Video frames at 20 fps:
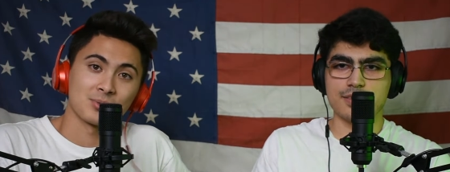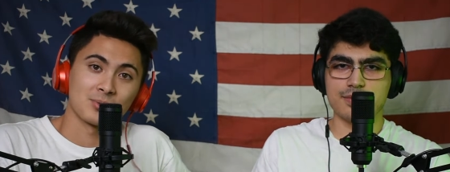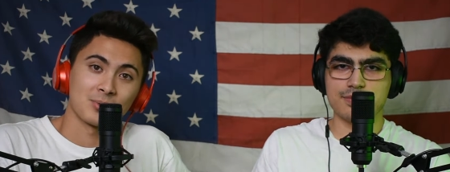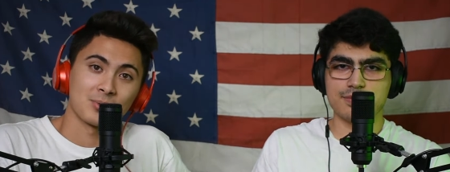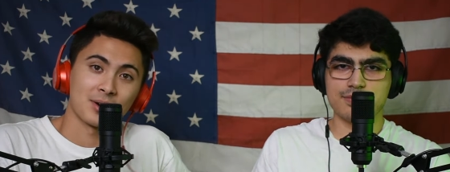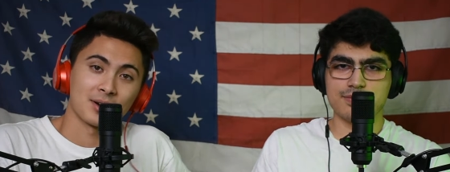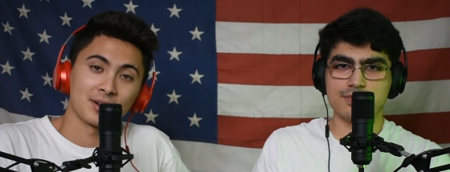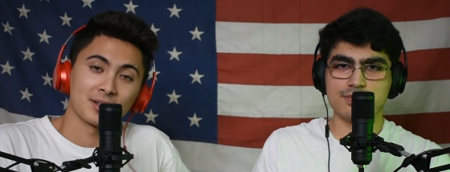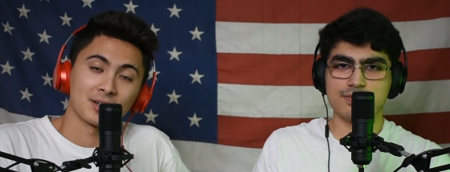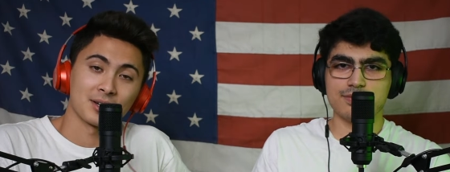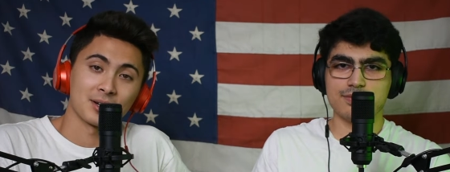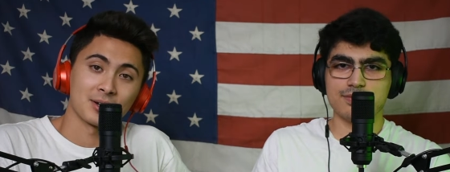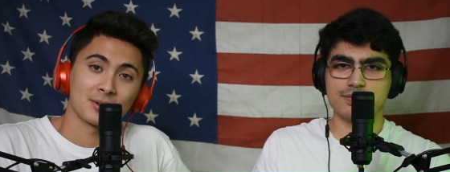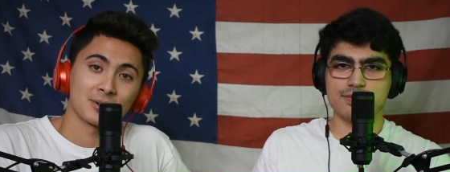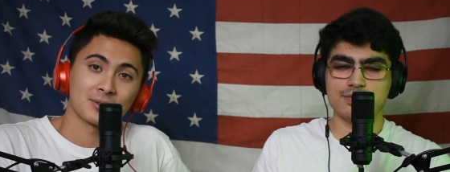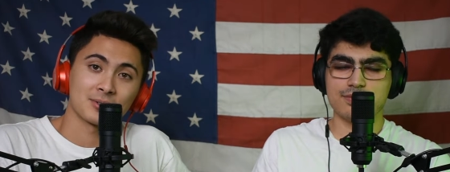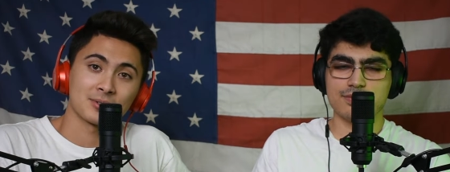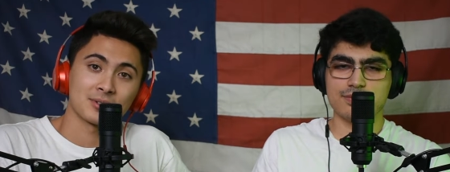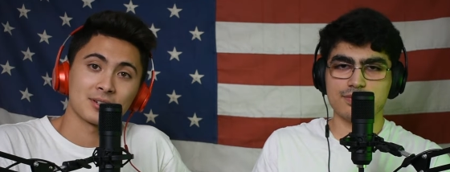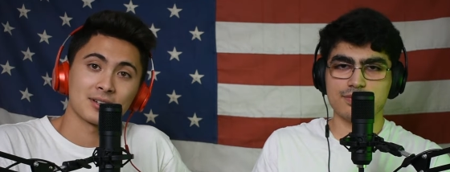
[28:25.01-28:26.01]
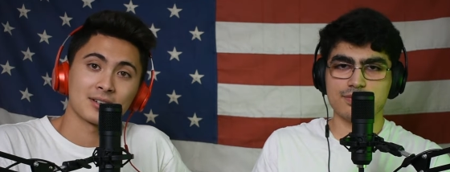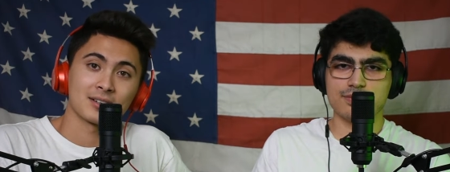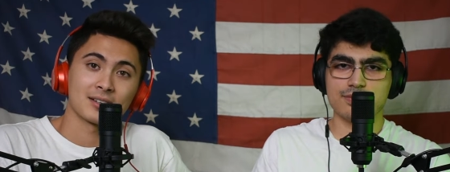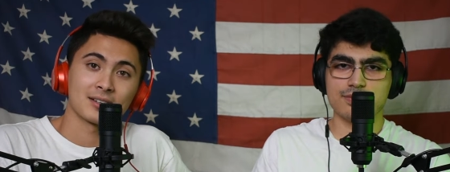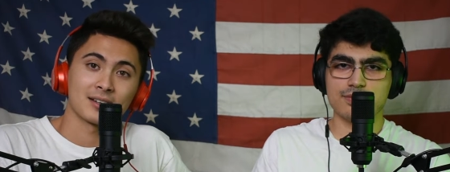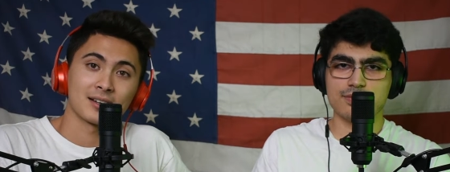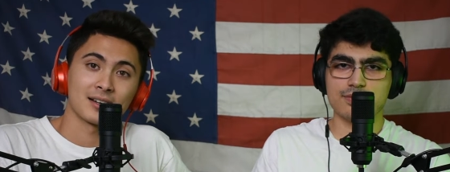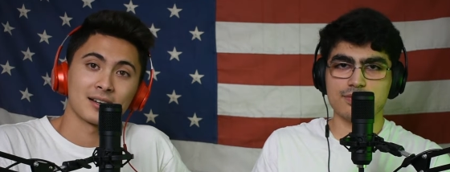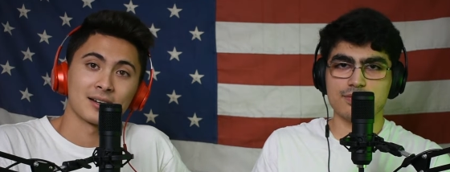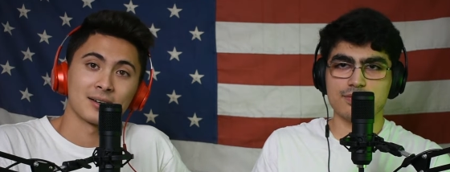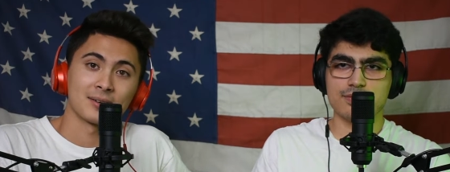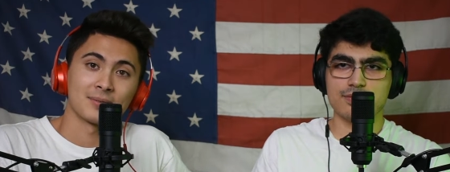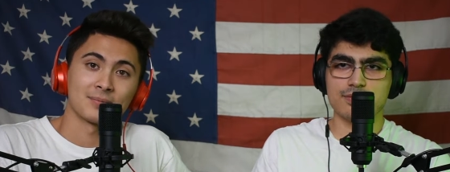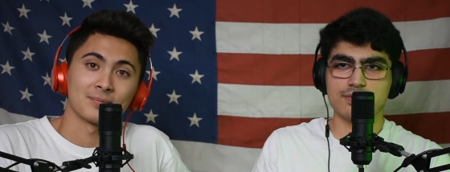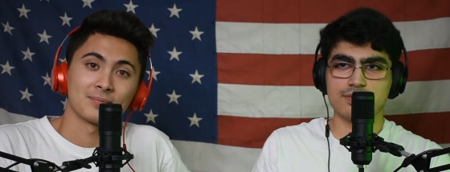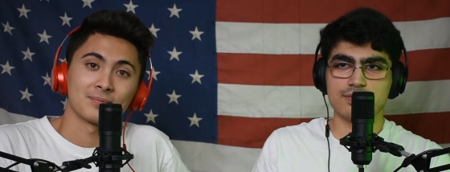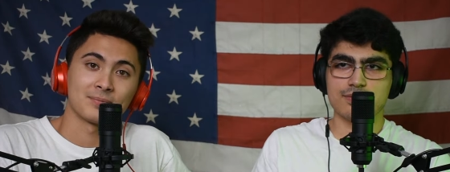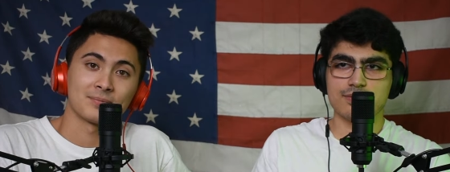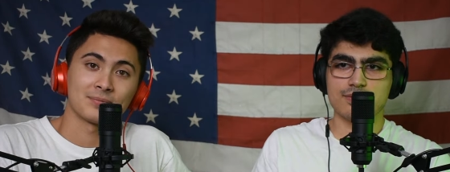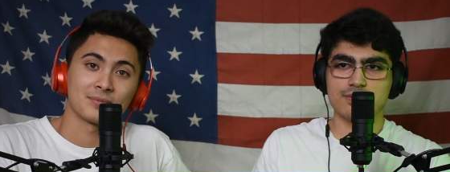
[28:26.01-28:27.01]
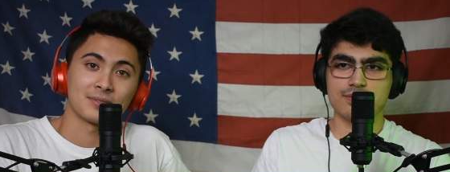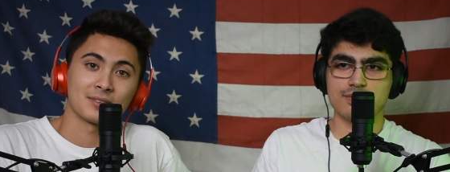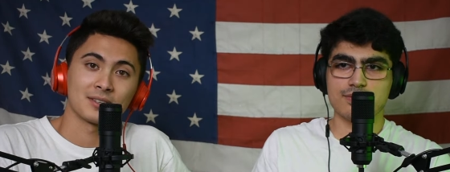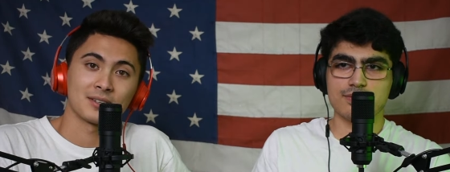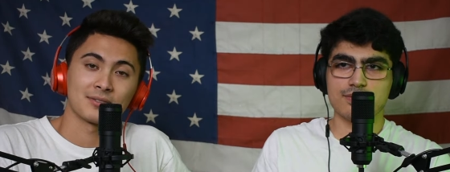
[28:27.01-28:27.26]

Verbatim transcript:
Speaker 1: to where to go um,